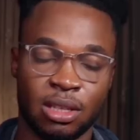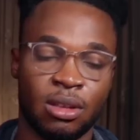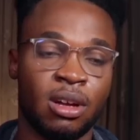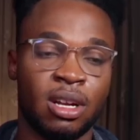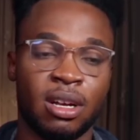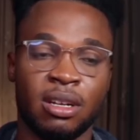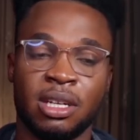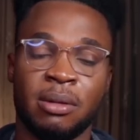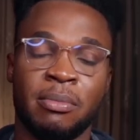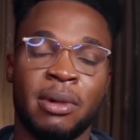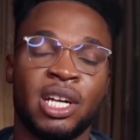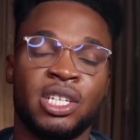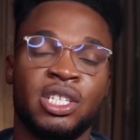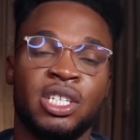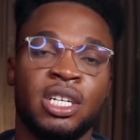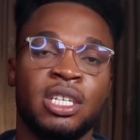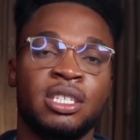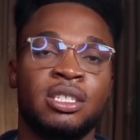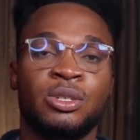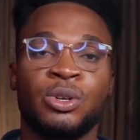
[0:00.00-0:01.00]
turn on the
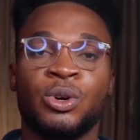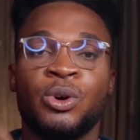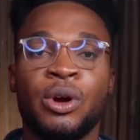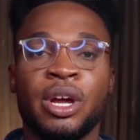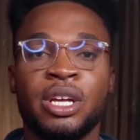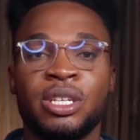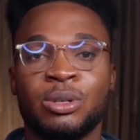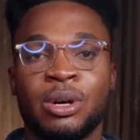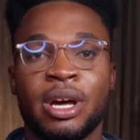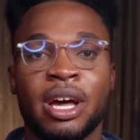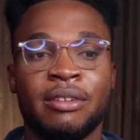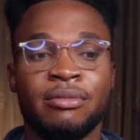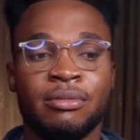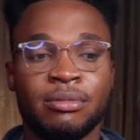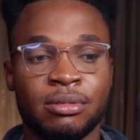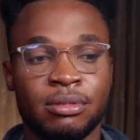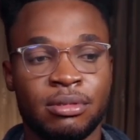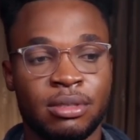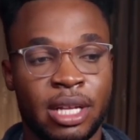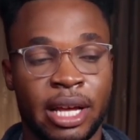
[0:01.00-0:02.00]
matches to go into
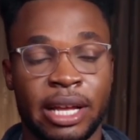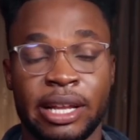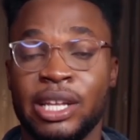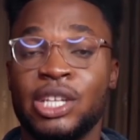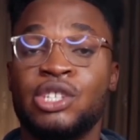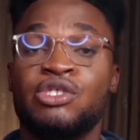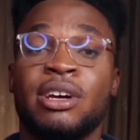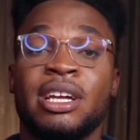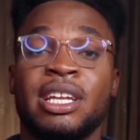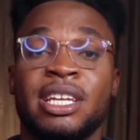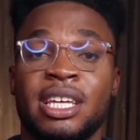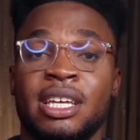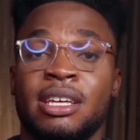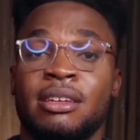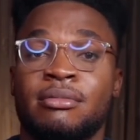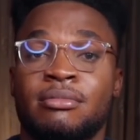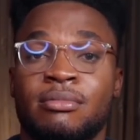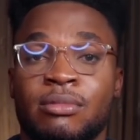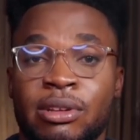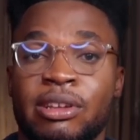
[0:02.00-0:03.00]
heaven, they
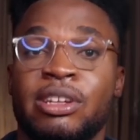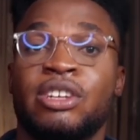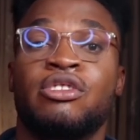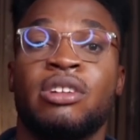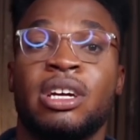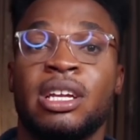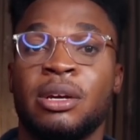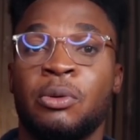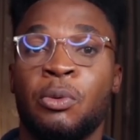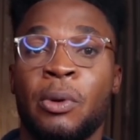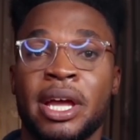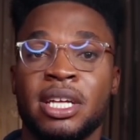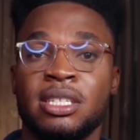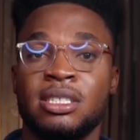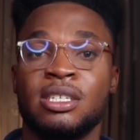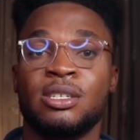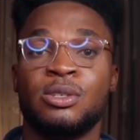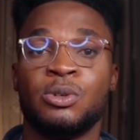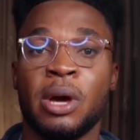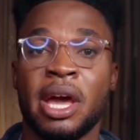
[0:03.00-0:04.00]
literally
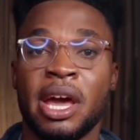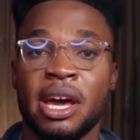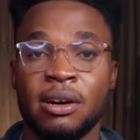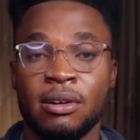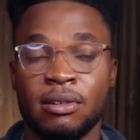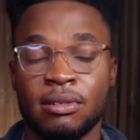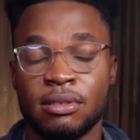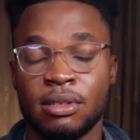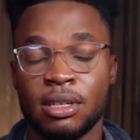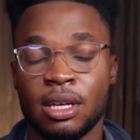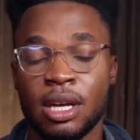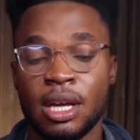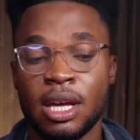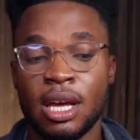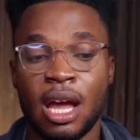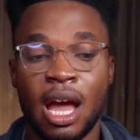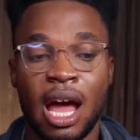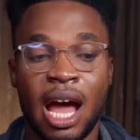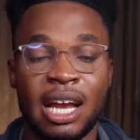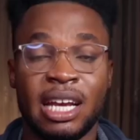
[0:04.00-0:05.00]
went into hell.
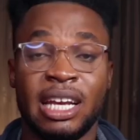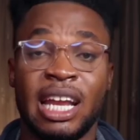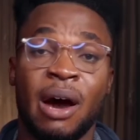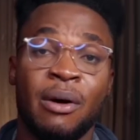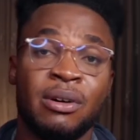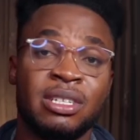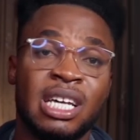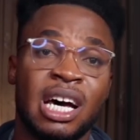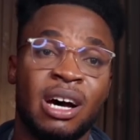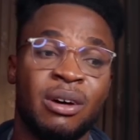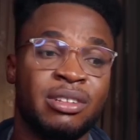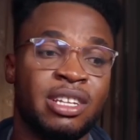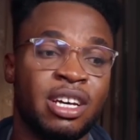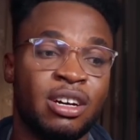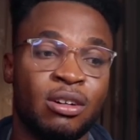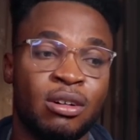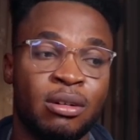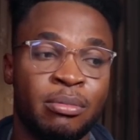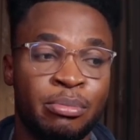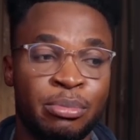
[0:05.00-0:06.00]
And that was how
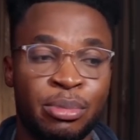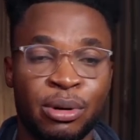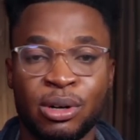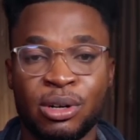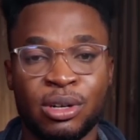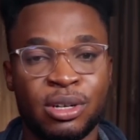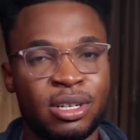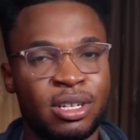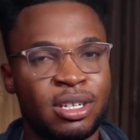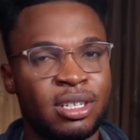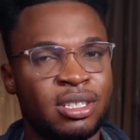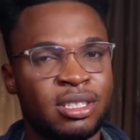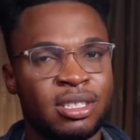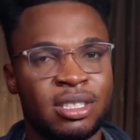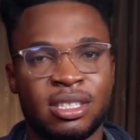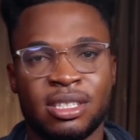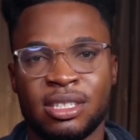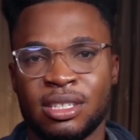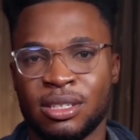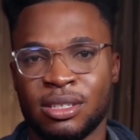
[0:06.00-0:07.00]
they all
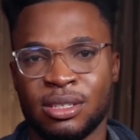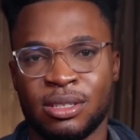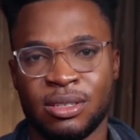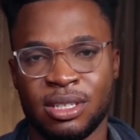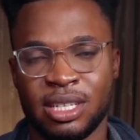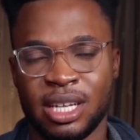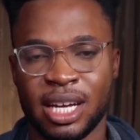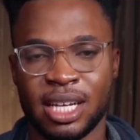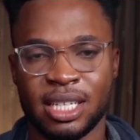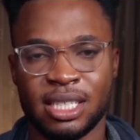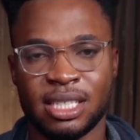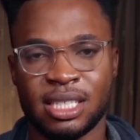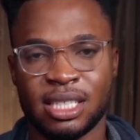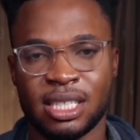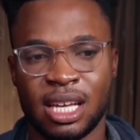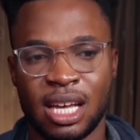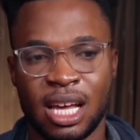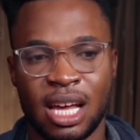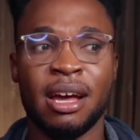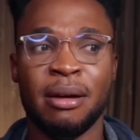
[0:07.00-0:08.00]
burned to
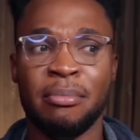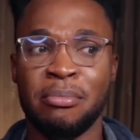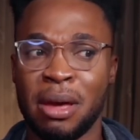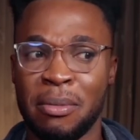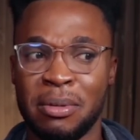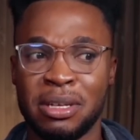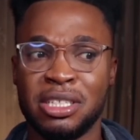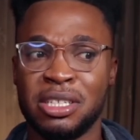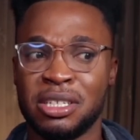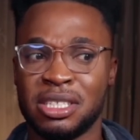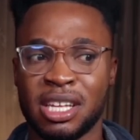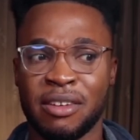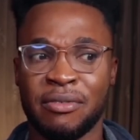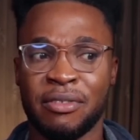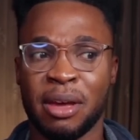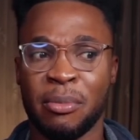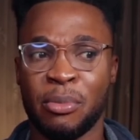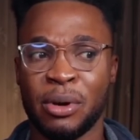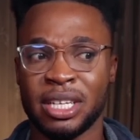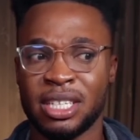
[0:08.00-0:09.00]
death. Maybe
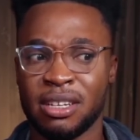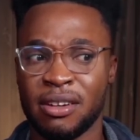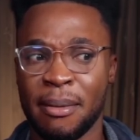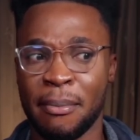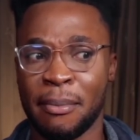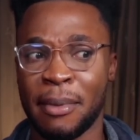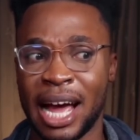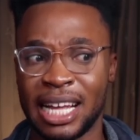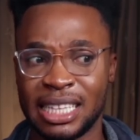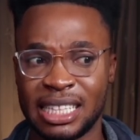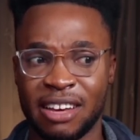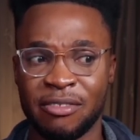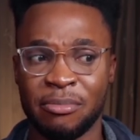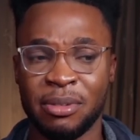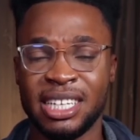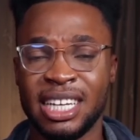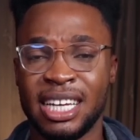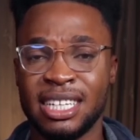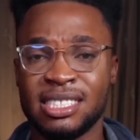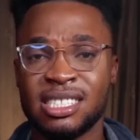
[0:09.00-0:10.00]
Joseph Kibwetere might
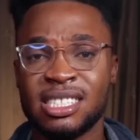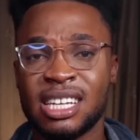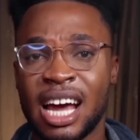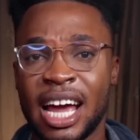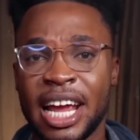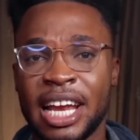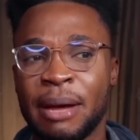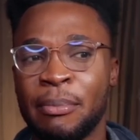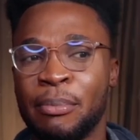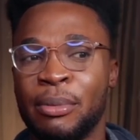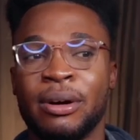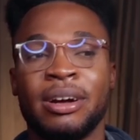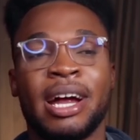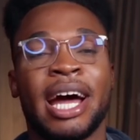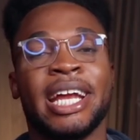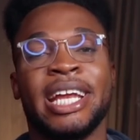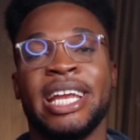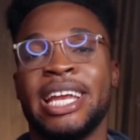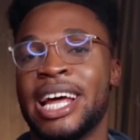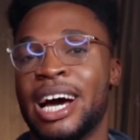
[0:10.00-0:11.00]
have been inside, but
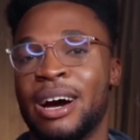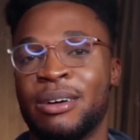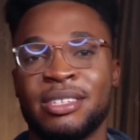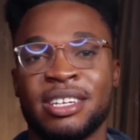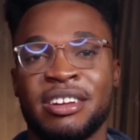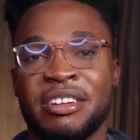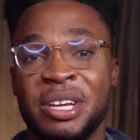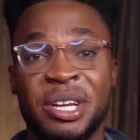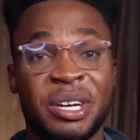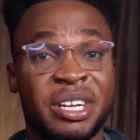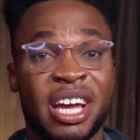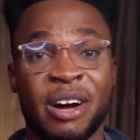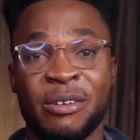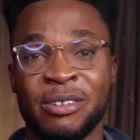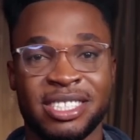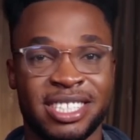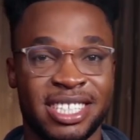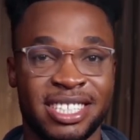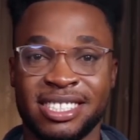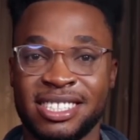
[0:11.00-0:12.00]
I doubt
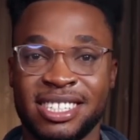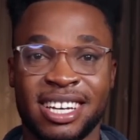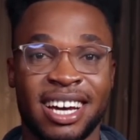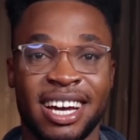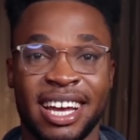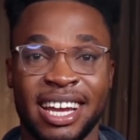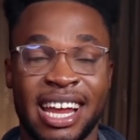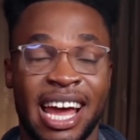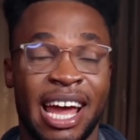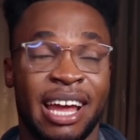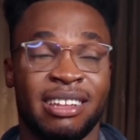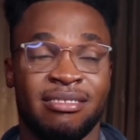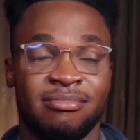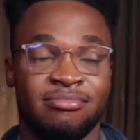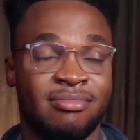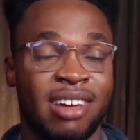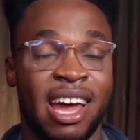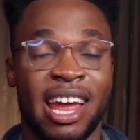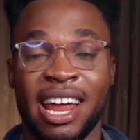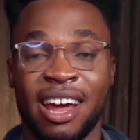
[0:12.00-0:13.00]
Credonia was inside.
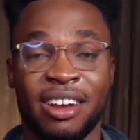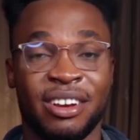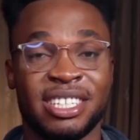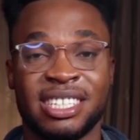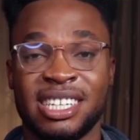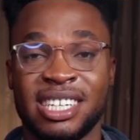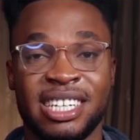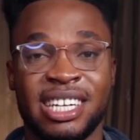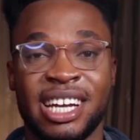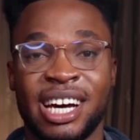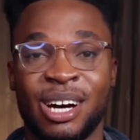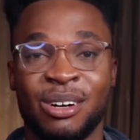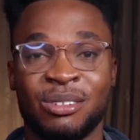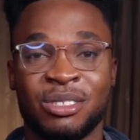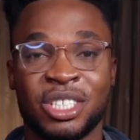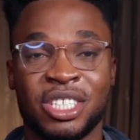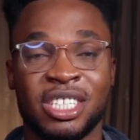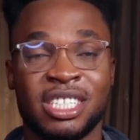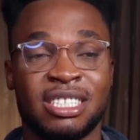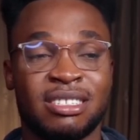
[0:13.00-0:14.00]
I honestly
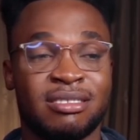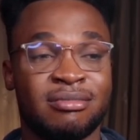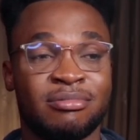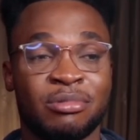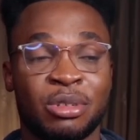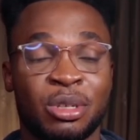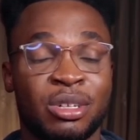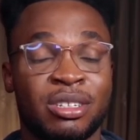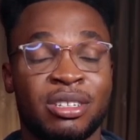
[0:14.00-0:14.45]
doubt. She's